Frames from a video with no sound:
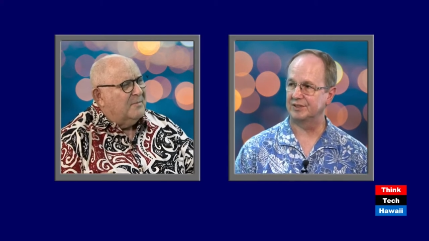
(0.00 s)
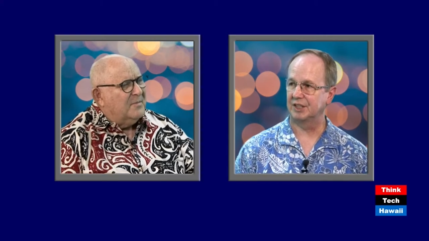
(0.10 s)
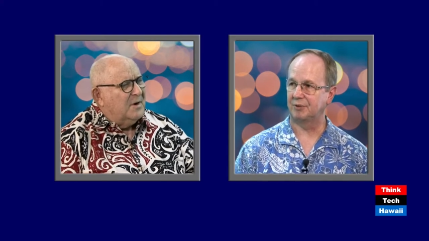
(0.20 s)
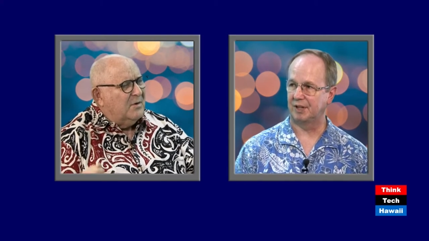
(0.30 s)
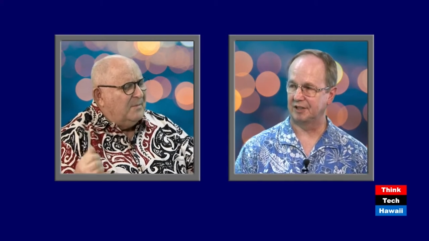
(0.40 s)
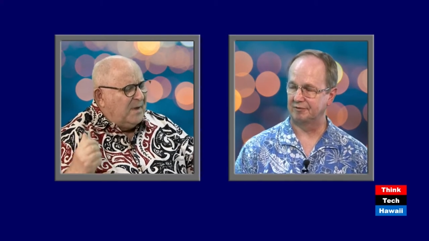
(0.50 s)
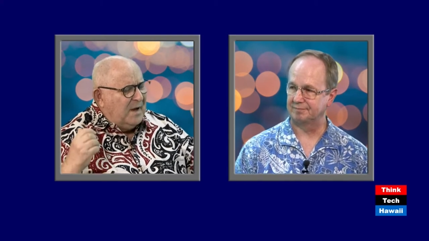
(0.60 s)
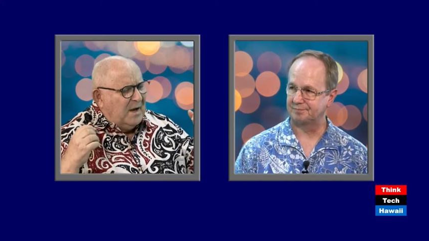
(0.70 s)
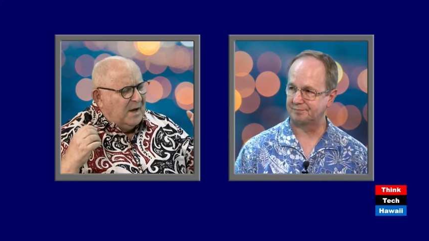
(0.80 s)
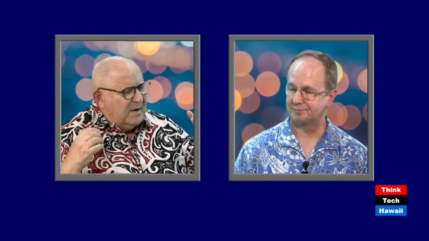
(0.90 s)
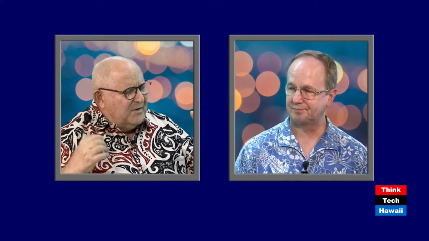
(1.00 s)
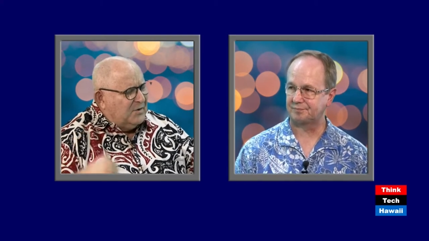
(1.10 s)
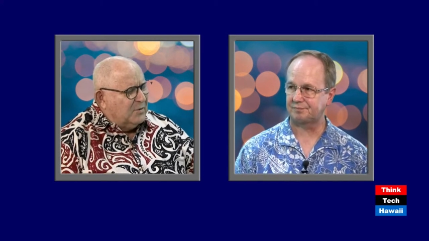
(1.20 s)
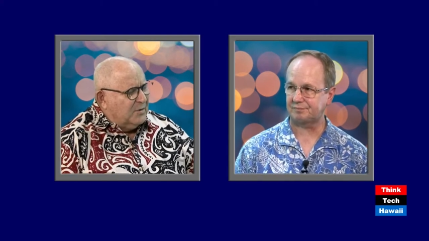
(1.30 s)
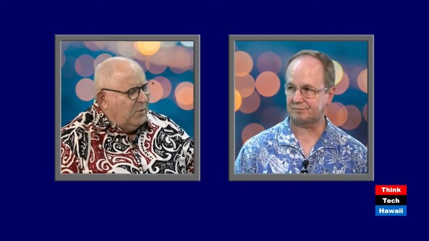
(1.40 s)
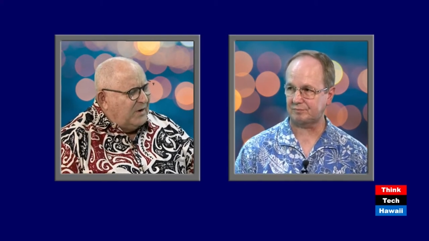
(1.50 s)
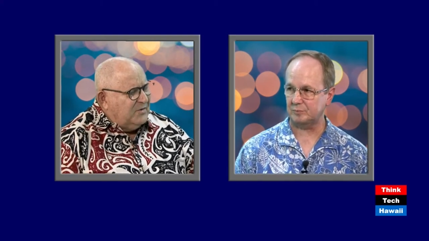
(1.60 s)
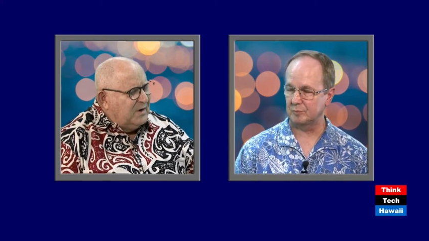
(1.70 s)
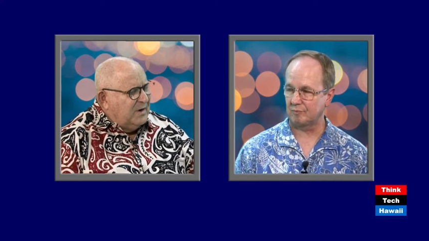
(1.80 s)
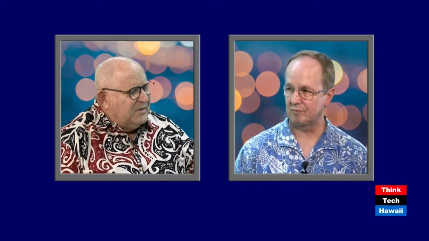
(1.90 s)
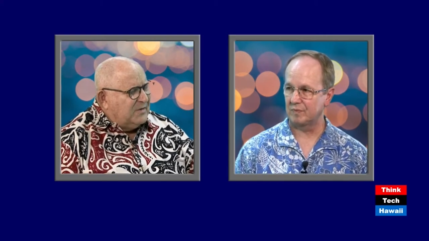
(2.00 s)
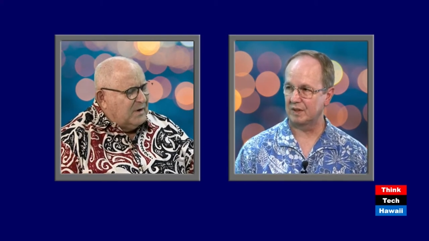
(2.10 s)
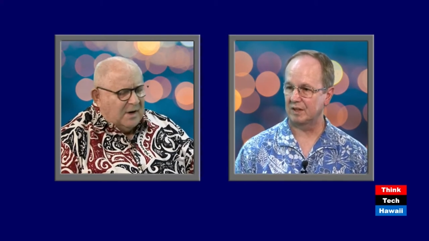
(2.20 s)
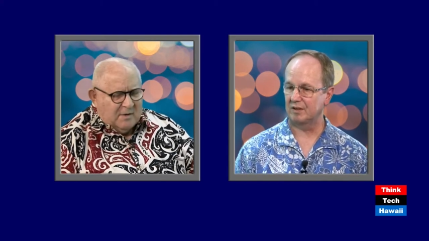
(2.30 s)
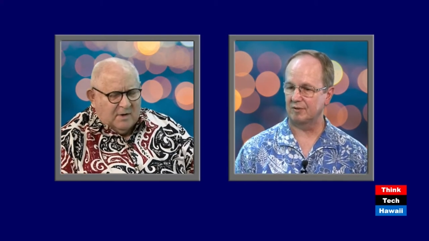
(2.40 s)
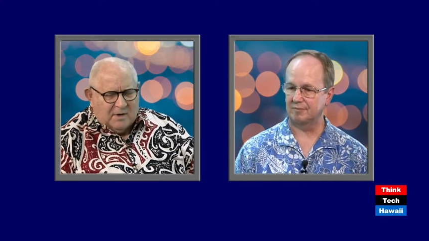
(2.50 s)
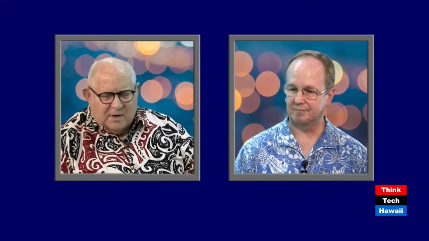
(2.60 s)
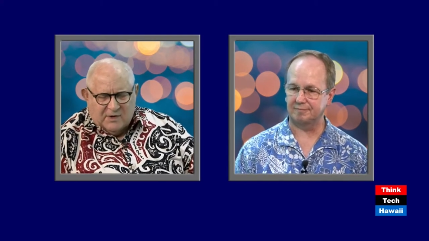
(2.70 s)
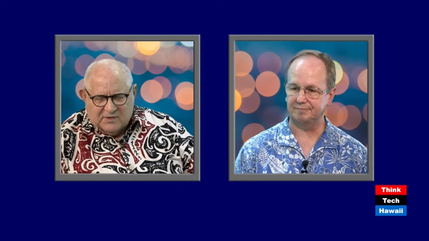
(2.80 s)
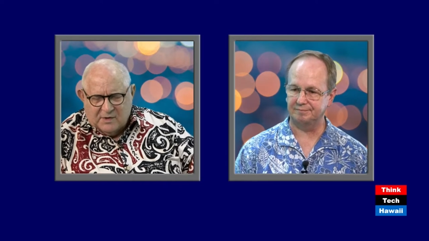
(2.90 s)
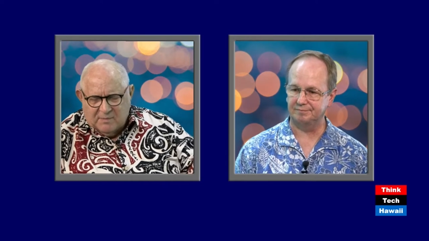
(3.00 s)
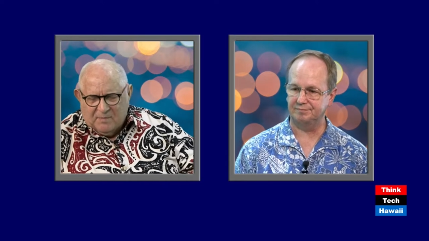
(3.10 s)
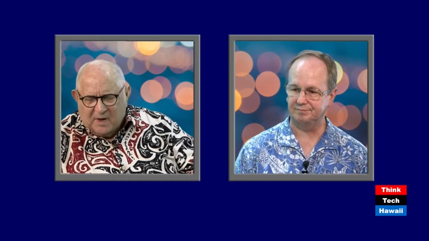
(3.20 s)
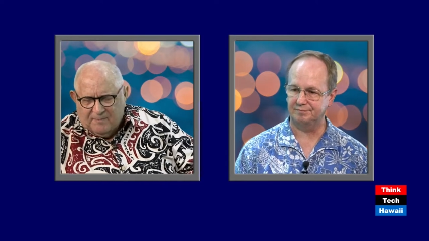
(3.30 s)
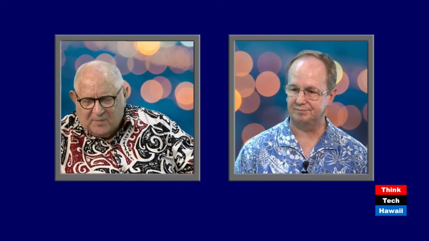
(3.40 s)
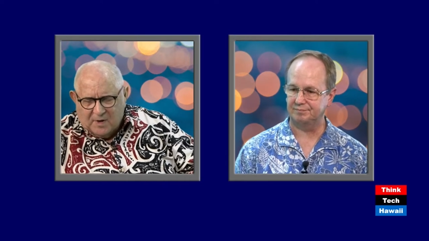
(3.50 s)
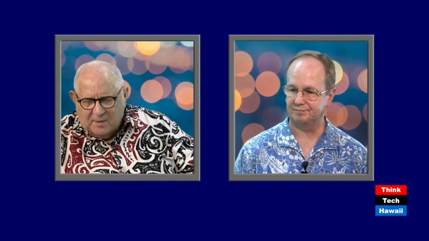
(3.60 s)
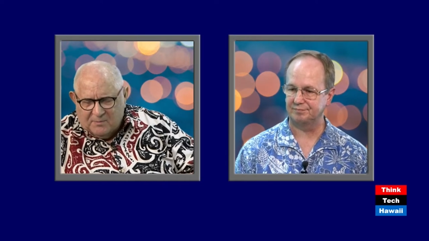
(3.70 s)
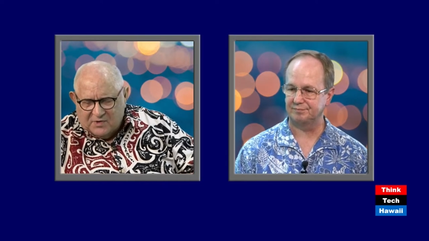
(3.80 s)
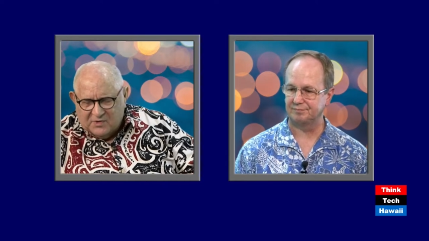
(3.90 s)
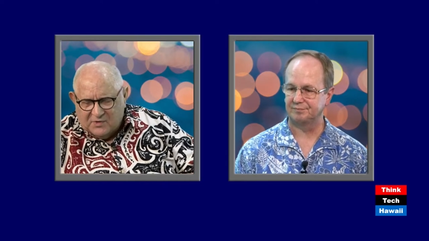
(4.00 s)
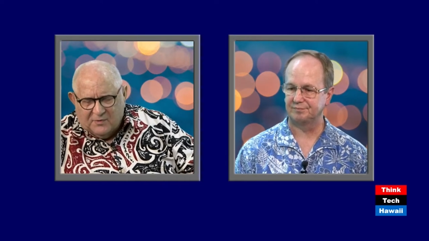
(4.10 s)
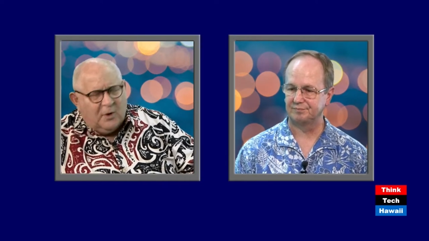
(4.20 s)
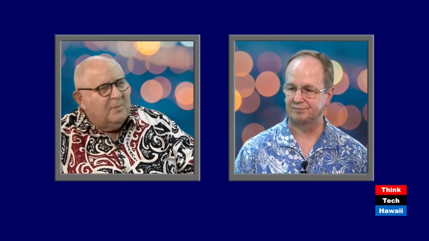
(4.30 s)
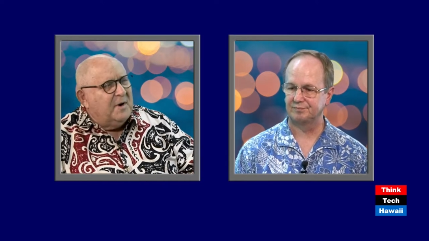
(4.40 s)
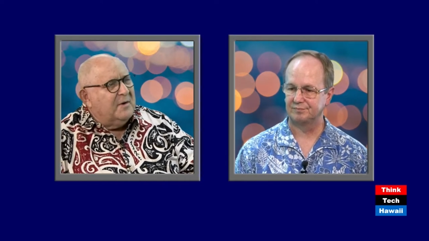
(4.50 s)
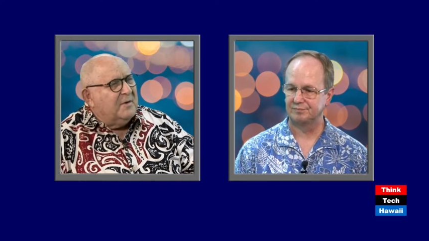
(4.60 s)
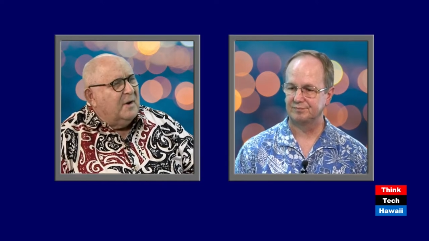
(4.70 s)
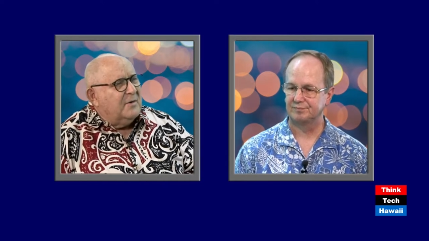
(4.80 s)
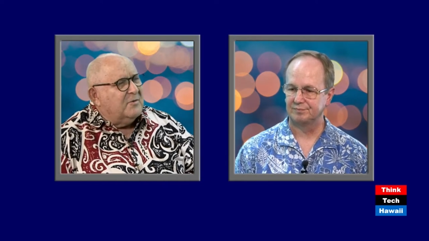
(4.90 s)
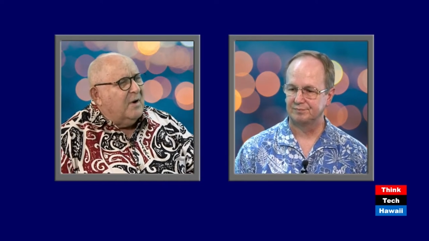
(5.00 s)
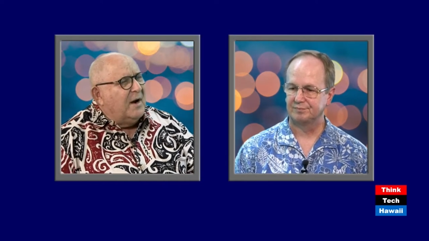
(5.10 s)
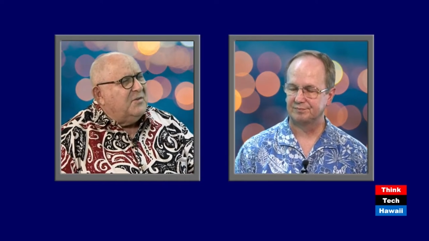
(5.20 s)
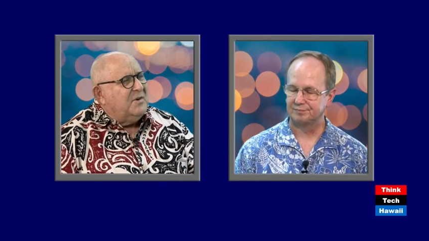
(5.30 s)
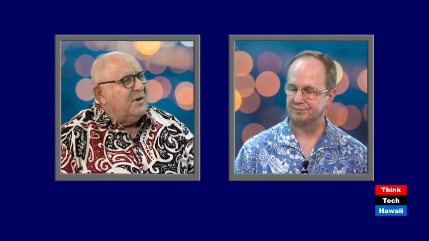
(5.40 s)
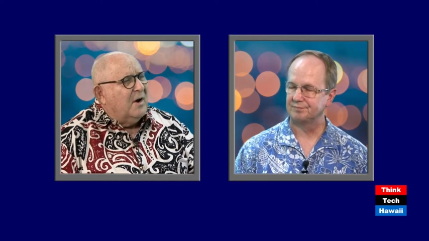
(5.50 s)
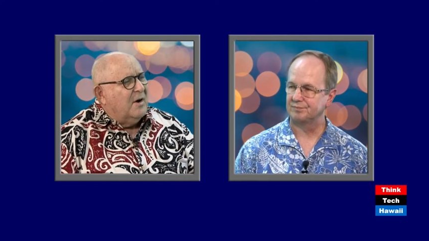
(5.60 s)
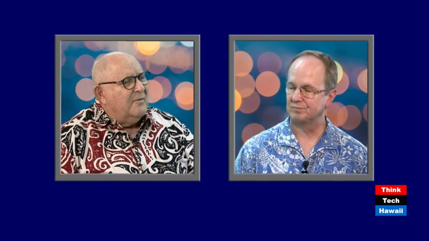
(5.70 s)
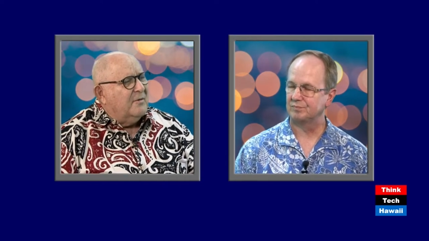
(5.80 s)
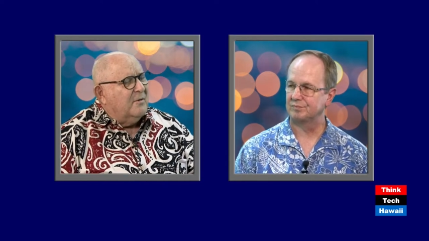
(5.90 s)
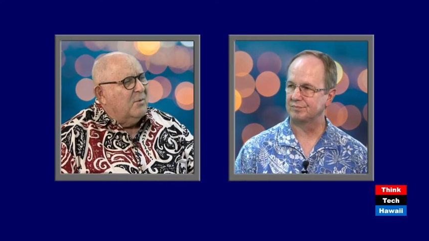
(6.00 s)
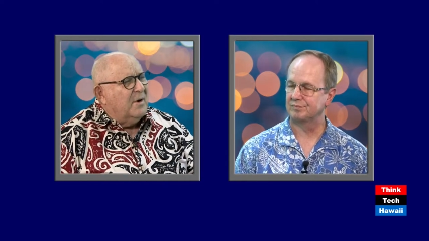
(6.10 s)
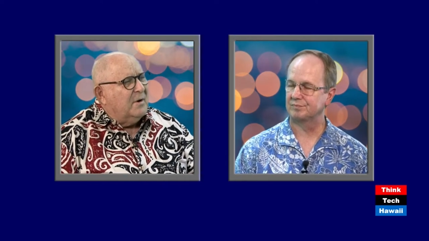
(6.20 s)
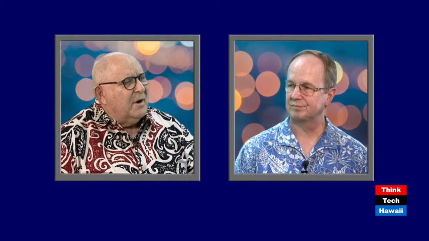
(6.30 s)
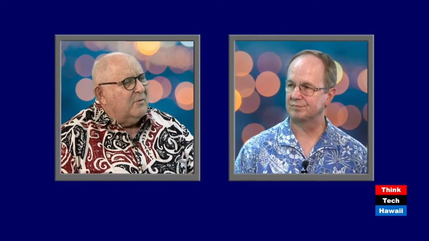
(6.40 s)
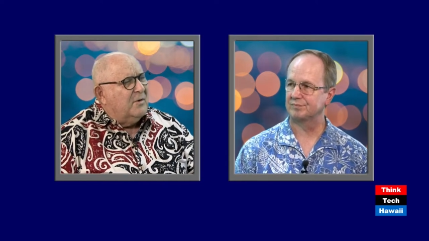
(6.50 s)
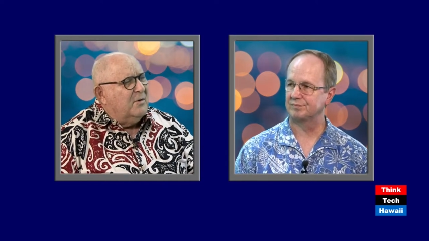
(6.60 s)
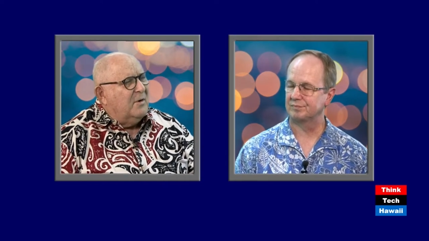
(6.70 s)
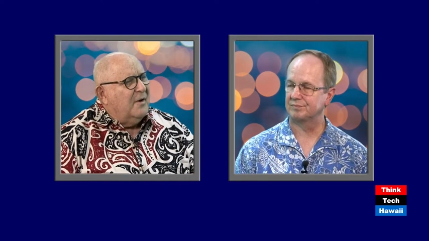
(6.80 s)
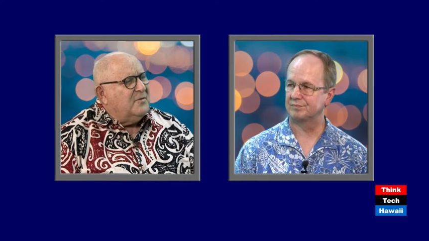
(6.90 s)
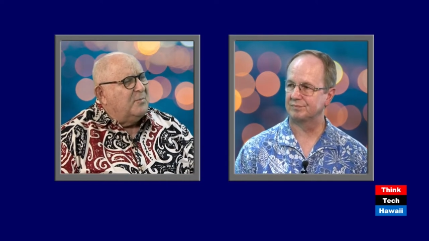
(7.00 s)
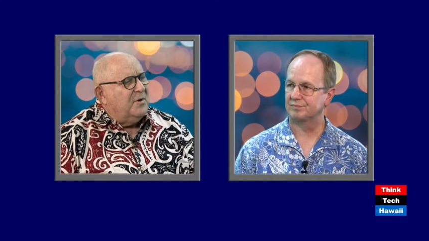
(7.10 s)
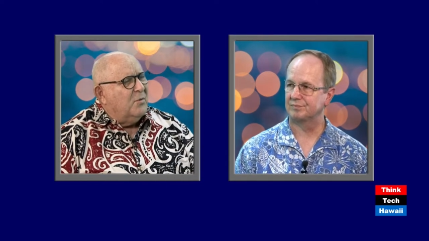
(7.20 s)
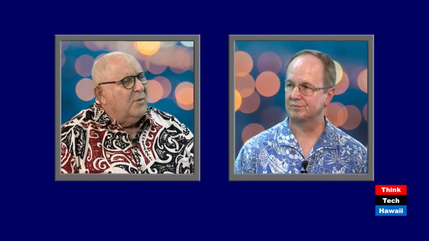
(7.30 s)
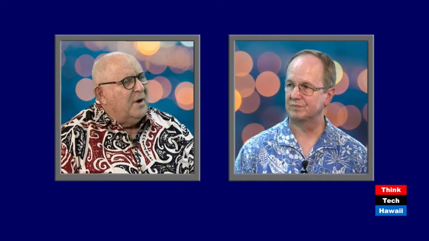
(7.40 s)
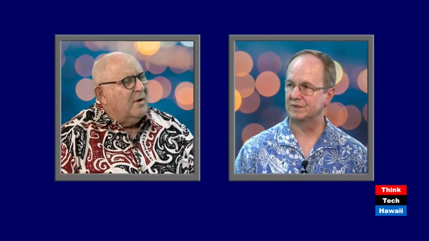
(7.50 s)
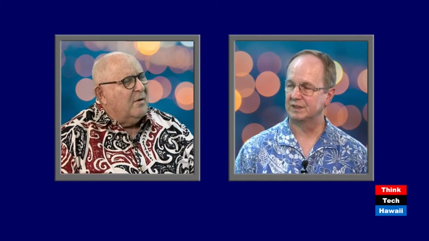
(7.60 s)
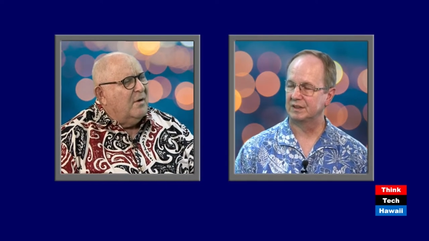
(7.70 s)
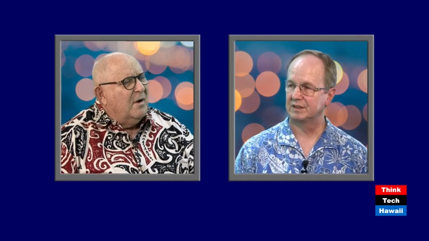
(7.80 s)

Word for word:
Speaker 1: That's you know? right so the question is, uh, and, and, as the uh, business development and, and, strategy guy for Hawaiian Electric, you have to be aware